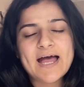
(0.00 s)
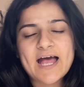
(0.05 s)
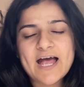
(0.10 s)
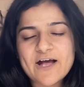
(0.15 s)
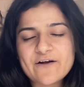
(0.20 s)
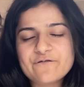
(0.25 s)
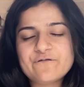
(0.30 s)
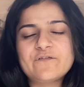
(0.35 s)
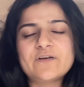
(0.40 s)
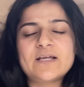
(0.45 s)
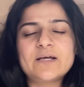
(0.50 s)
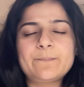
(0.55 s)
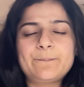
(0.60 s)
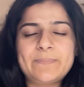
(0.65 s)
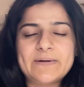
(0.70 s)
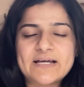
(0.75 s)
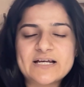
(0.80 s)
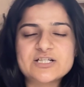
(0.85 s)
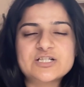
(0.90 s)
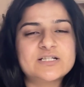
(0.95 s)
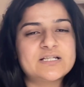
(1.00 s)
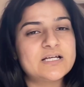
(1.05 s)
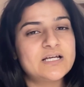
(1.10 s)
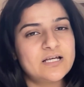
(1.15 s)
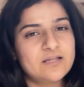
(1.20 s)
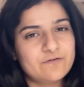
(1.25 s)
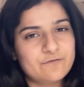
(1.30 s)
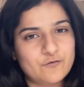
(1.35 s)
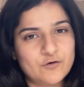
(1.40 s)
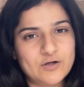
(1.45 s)
every PhD
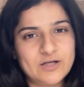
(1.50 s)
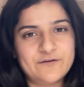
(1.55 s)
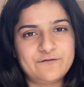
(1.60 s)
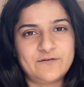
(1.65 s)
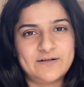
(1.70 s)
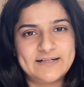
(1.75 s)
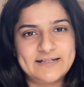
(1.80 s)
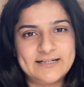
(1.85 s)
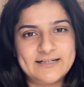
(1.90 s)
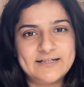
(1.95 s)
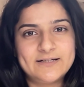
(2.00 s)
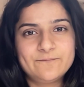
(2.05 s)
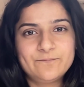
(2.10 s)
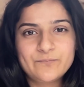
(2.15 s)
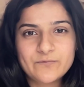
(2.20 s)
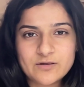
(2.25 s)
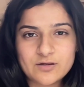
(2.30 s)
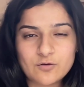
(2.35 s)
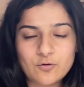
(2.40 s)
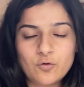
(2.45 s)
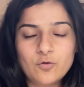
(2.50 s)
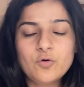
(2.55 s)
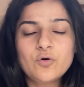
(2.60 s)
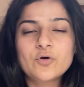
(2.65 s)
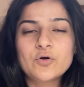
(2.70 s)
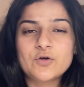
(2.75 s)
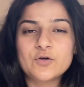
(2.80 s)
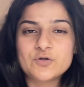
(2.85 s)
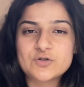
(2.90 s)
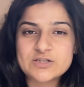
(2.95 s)
is fully funded. So
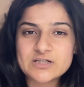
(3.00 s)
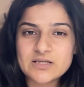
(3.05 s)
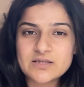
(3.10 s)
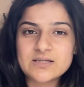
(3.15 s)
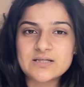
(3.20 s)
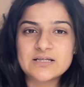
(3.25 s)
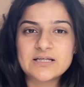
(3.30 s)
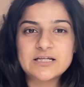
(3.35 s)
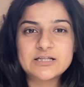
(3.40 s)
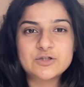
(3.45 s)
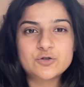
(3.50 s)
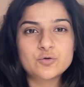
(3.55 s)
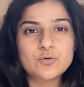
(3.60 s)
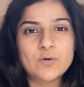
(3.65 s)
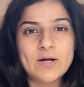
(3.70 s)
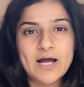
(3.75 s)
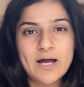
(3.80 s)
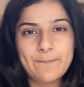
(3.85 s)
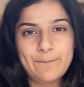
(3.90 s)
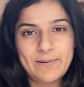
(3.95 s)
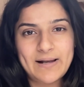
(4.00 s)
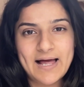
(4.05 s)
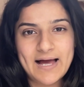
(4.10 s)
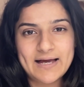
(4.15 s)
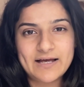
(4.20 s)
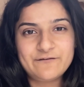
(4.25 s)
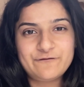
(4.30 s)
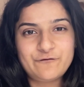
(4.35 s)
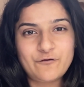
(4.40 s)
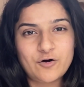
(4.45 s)
you just need to
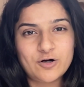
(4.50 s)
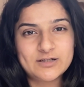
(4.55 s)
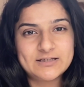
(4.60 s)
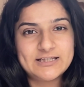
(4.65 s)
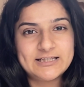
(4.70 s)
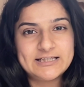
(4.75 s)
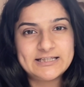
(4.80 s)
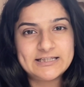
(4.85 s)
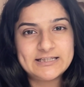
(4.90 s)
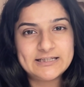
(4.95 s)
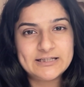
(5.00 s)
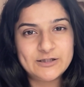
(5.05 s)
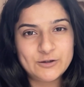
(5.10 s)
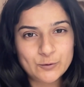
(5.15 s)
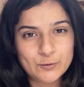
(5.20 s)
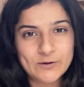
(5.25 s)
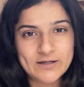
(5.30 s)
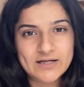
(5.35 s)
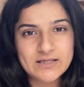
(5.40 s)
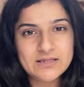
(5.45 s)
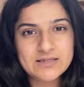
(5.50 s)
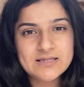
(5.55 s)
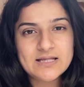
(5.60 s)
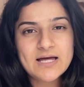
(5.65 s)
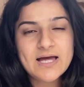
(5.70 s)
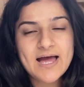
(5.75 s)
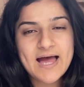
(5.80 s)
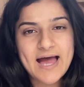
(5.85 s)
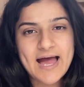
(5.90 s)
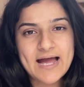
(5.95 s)
apply for the US
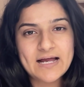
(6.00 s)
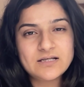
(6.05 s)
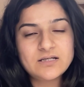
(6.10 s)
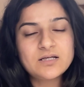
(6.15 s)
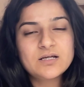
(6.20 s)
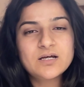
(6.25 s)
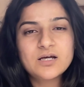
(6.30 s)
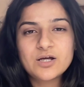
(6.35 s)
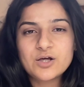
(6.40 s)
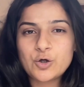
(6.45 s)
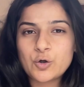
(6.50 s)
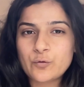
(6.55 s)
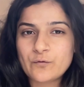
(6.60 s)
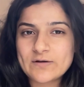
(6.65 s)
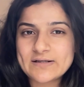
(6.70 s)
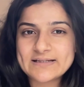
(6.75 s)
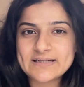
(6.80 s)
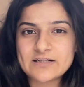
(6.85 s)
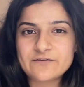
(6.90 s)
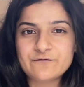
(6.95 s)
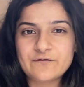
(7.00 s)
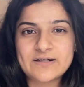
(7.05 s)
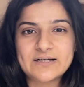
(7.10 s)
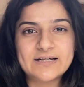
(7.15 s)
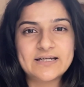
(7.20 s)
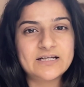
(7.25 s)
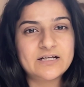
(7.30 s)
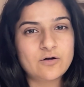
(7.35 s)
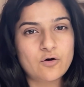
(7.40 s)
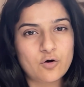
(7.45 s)
and you will get
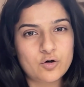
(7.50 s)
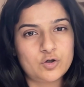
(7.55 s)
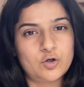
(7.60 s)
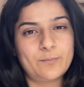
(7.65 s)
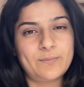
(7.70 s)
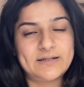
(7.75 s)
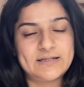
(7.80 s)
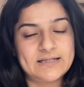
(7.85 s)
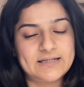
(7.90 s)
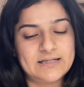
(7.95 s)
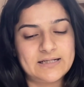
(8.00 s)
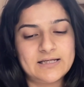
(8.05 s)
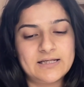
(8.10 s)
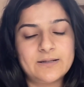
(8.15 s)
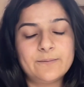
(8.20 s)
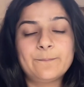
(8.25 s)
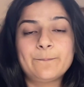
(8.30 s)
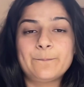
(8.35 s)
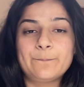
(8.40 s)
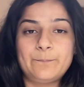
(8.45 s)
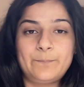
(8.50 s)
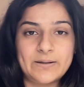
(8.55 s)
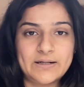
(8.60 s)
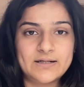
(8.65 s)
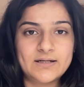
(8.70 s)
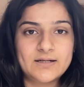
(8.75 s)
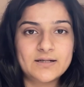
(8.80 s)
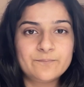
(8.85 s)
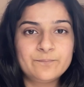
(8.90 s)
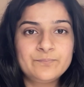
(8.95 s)
funding automatically.
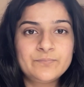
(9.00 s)
But